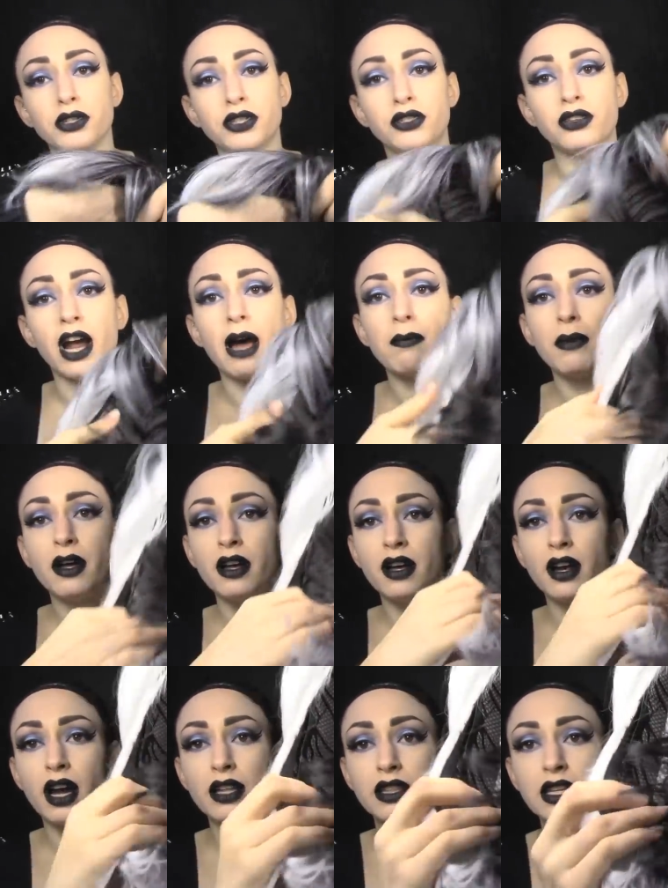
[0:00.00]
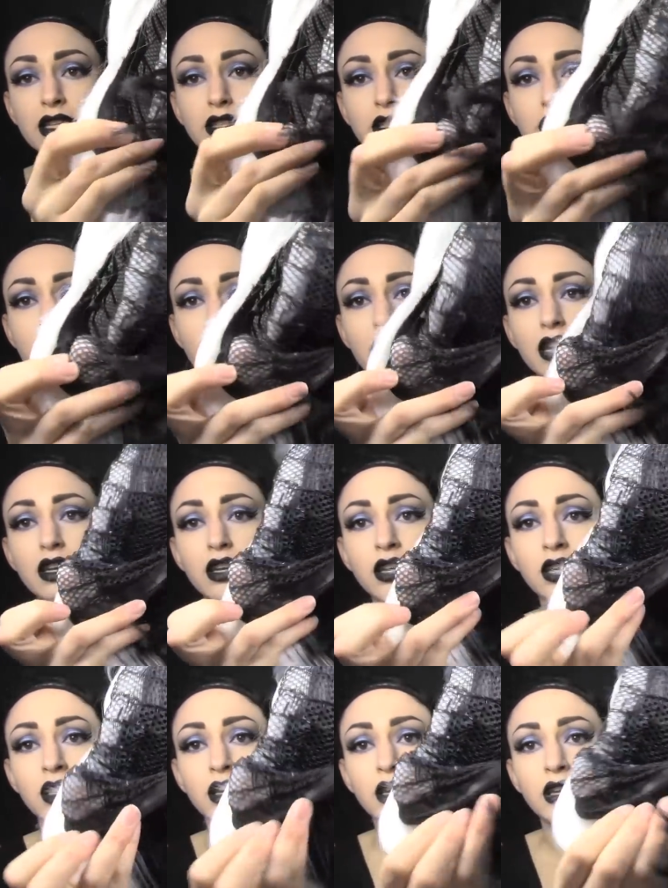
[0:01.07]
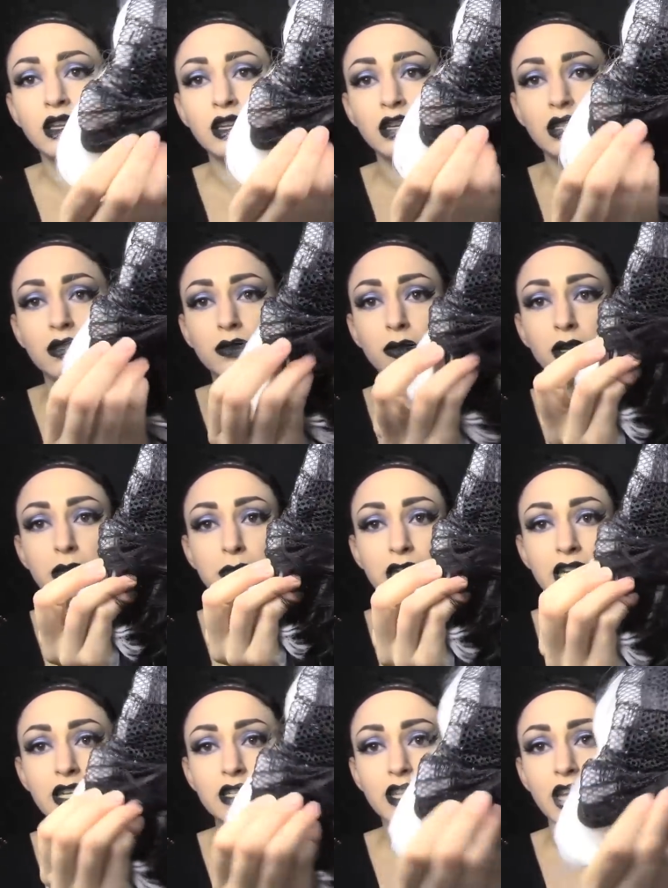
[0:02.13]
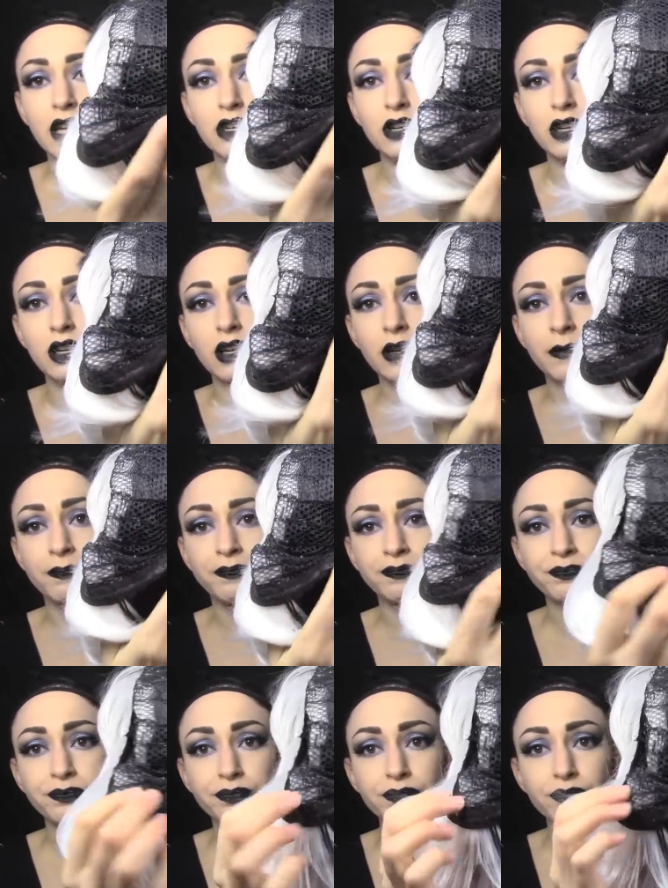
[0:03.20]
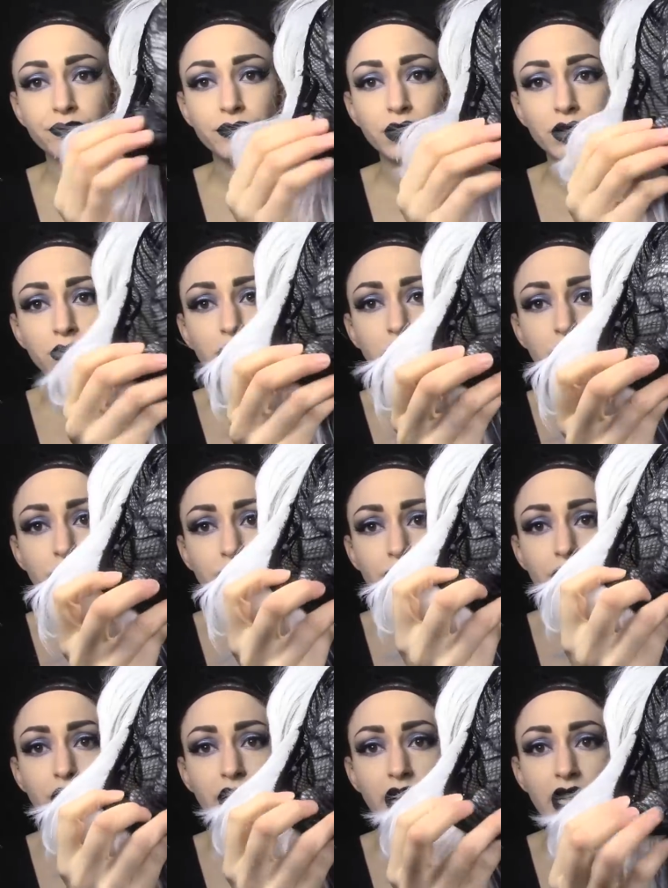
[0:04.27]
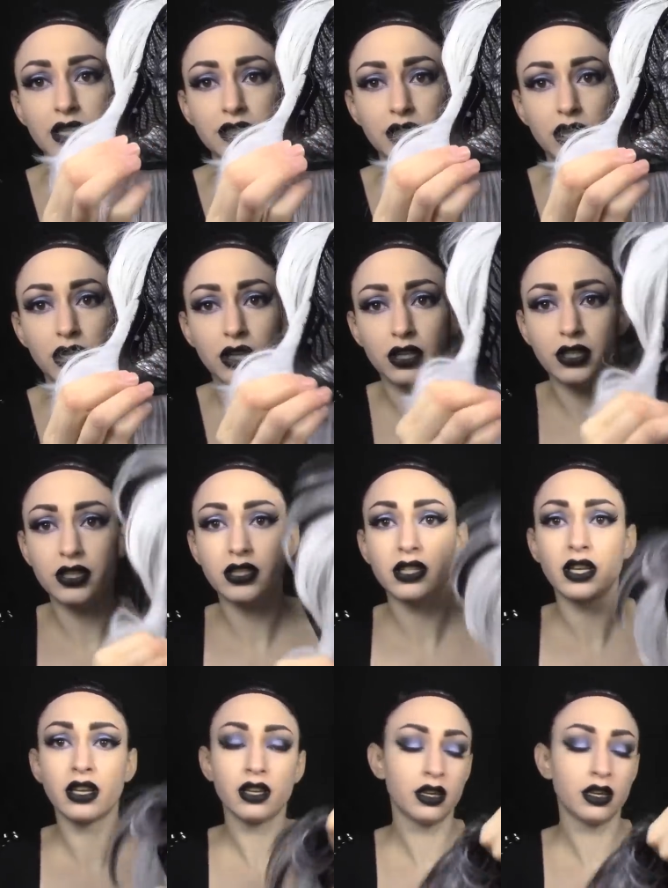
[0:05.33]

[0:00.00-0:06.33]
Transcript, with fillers: strap on the inside if you want to make it tighter or looser. It has little hooks.